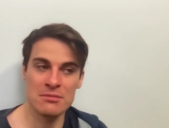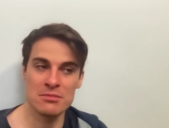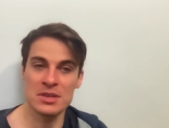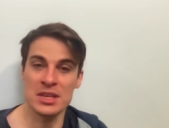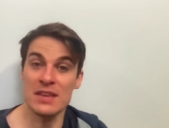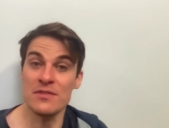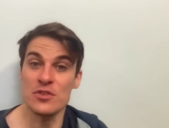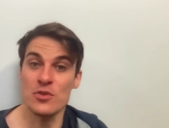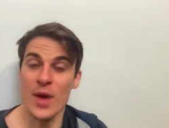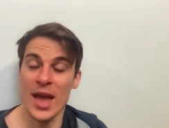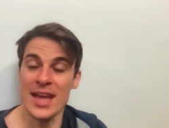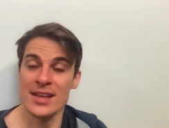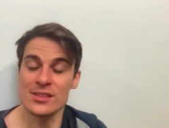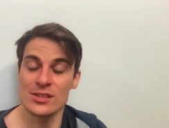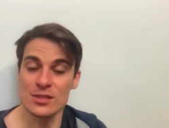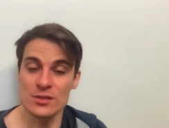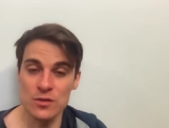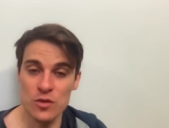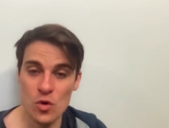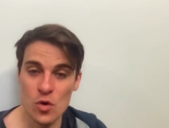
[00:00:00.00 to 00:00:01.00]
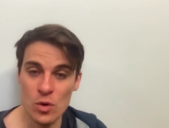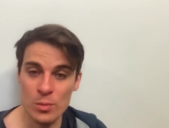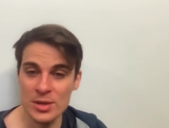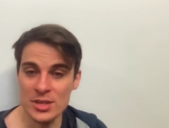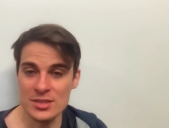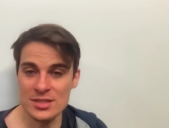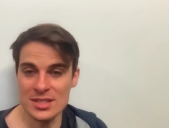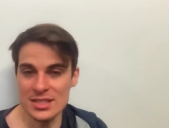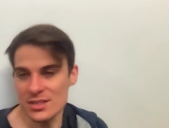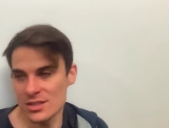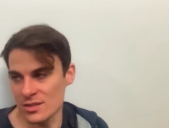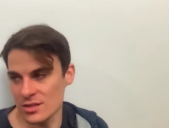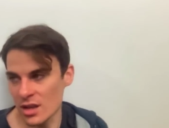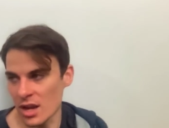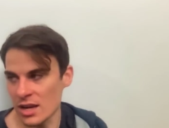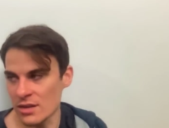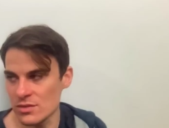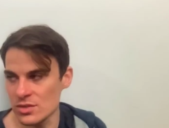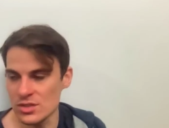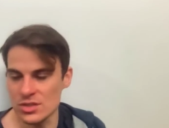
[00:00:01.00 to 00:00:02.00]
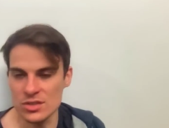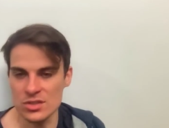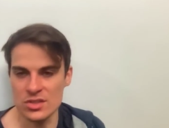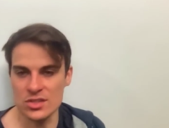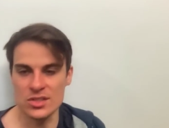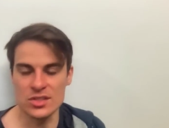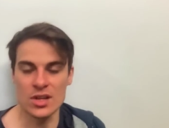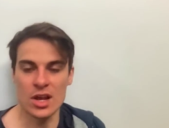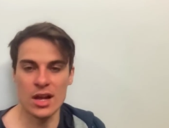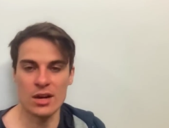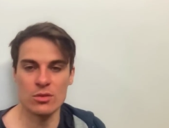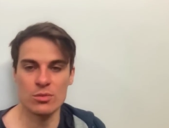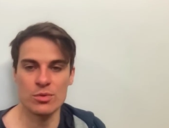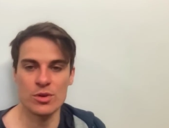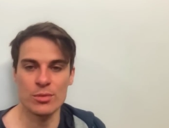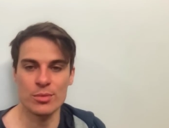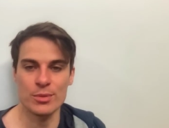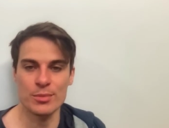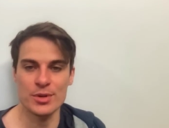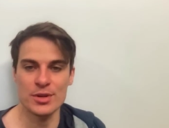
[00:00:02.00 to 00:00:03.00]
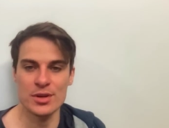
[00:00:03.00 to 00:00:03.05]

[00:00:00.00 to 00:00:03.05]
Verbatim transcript: give you answers for, because this is kind of just a societal problem.